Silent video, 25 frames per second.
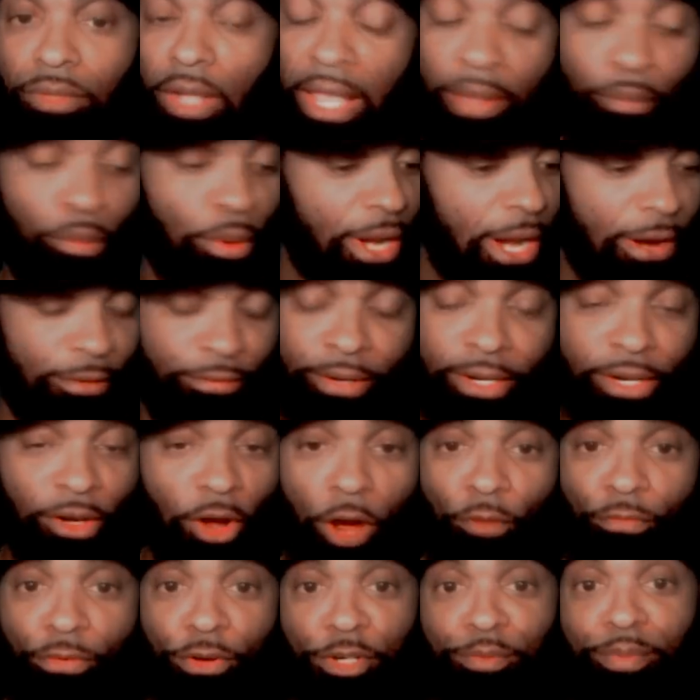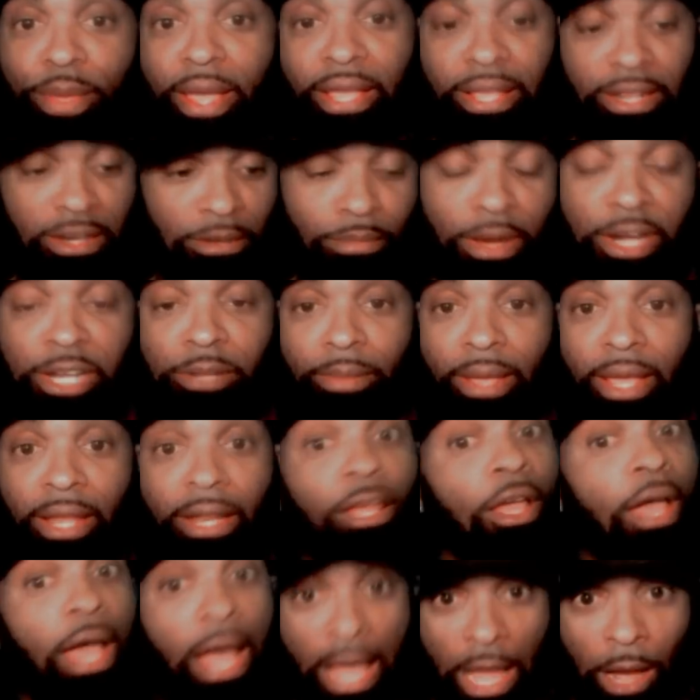And whatever he offers, man, he the money
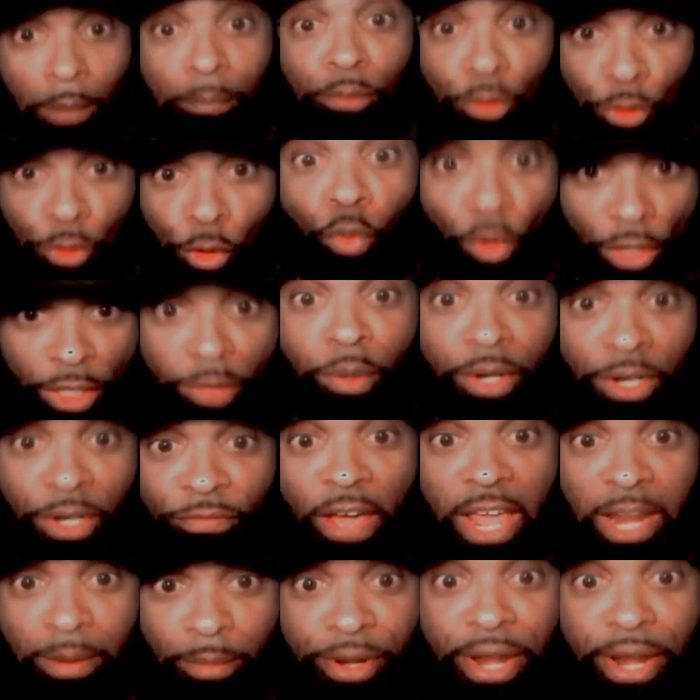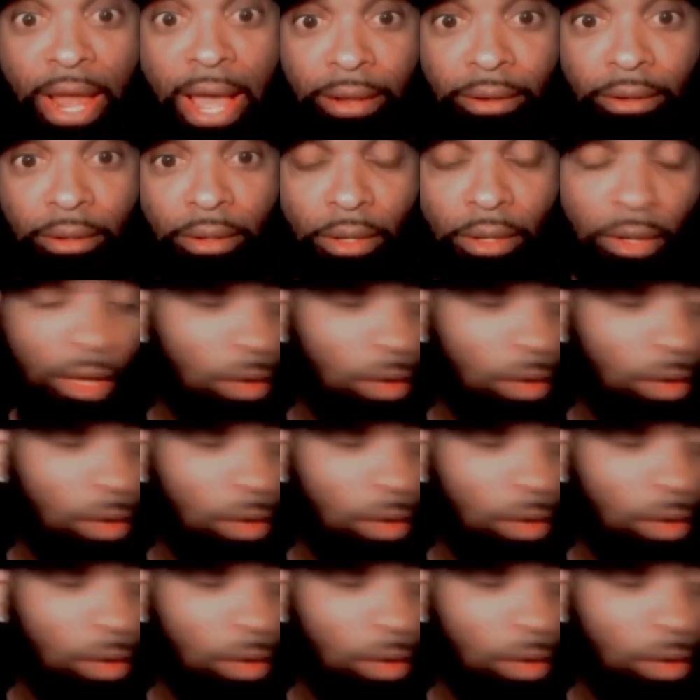man. How you really want to fight him or not.